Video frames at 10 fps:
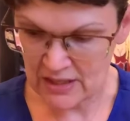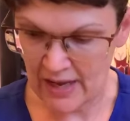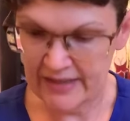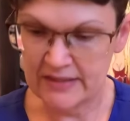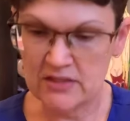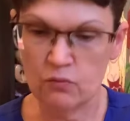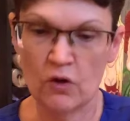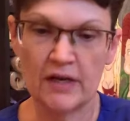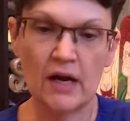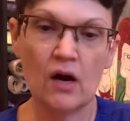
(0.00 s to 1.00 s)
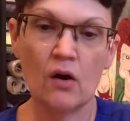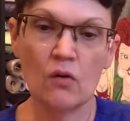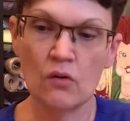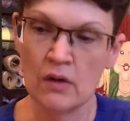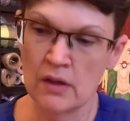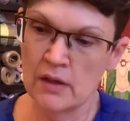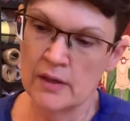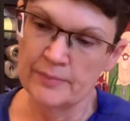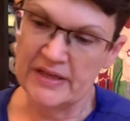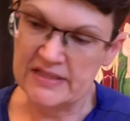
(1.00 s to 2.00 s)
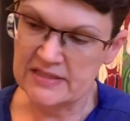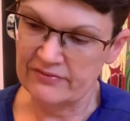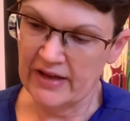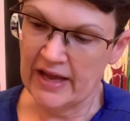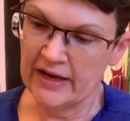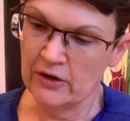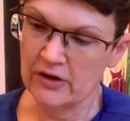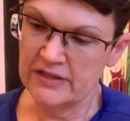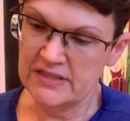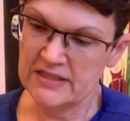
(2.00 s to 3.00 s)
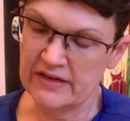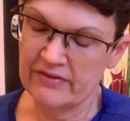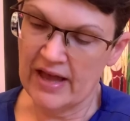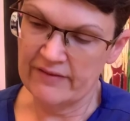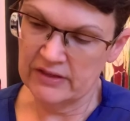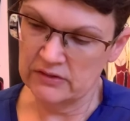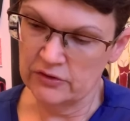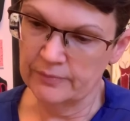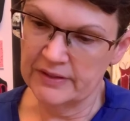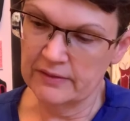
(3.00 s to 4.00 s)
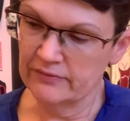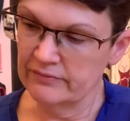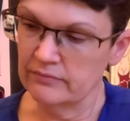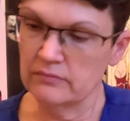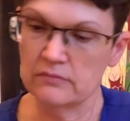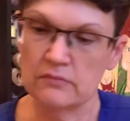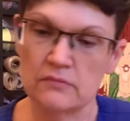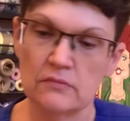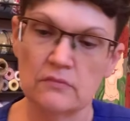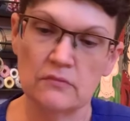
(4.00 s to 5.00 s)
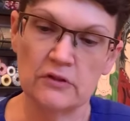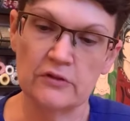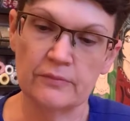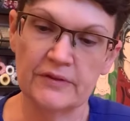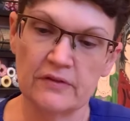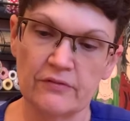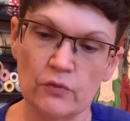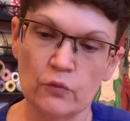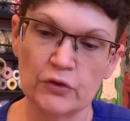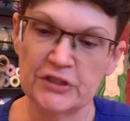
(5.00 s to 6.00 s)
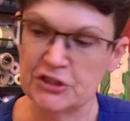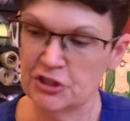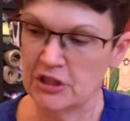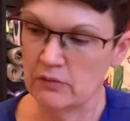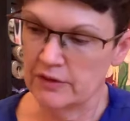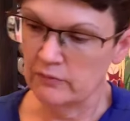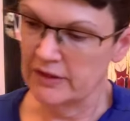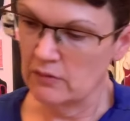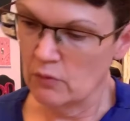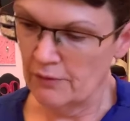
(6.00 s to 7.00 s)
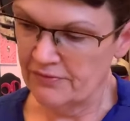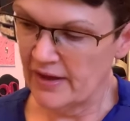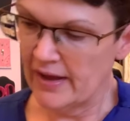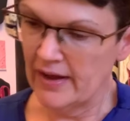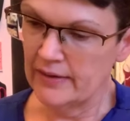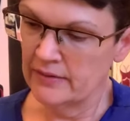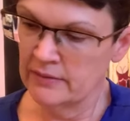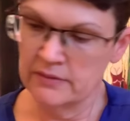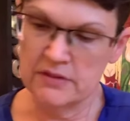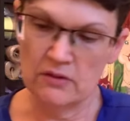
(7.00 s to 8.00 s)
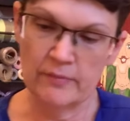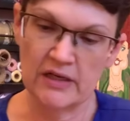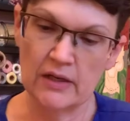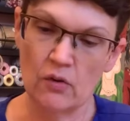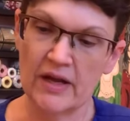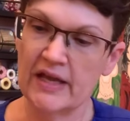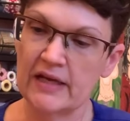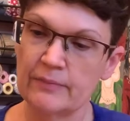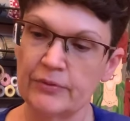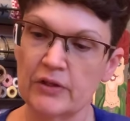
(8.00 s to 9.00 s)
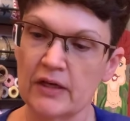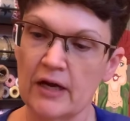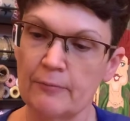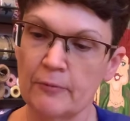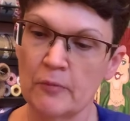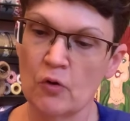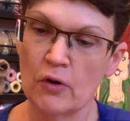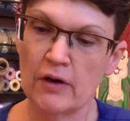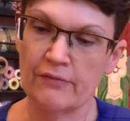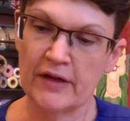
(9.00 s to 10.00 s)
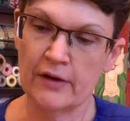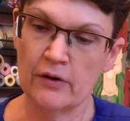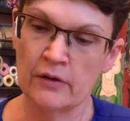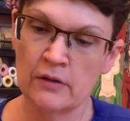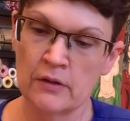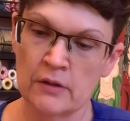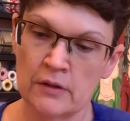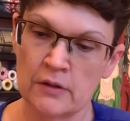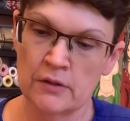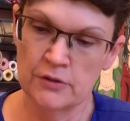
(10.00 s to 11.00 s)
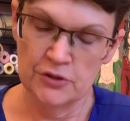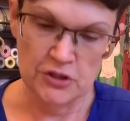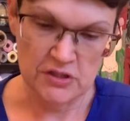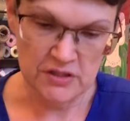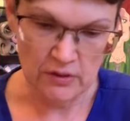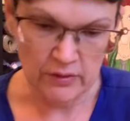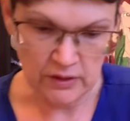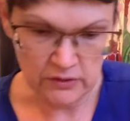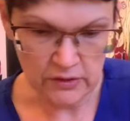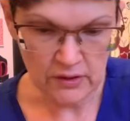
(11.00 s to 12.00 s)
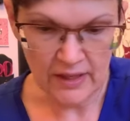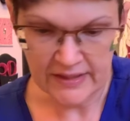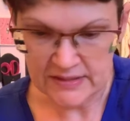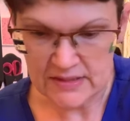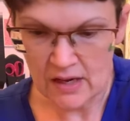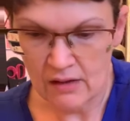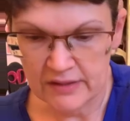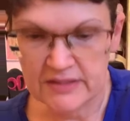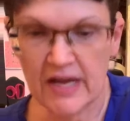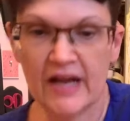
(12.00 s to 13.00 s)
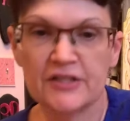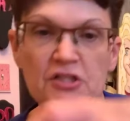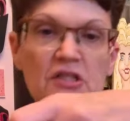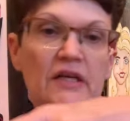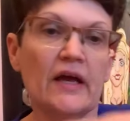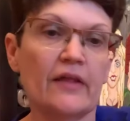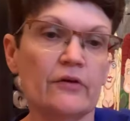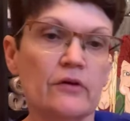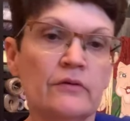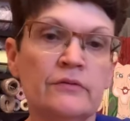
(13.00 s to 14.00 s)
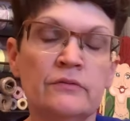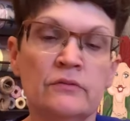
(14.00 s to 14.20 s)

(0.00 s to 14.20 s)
like it's one whole piece of hair instead of having a little bit of the wood showing. We don't want that. So I'm going to go ahead and put a couple more on there, just so it'll look like it's all attached together.